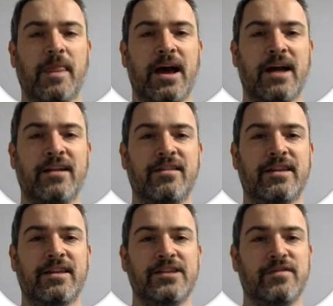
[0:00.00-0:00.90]
and the
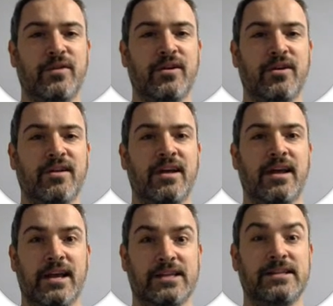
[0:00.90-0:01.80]
kind of stuff you learn
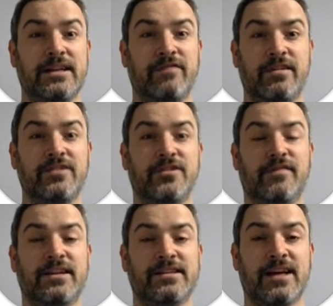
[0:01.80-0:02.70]
is literally the stuff
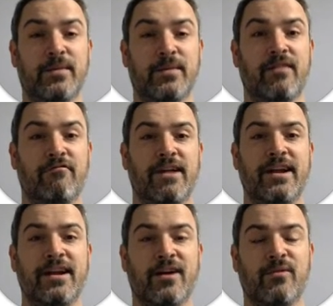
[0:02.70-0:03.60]
that's happening
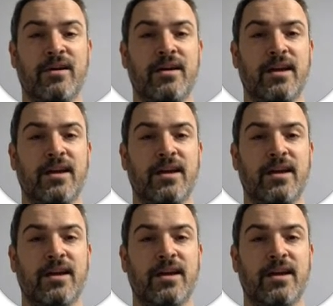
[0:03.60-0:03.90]
right now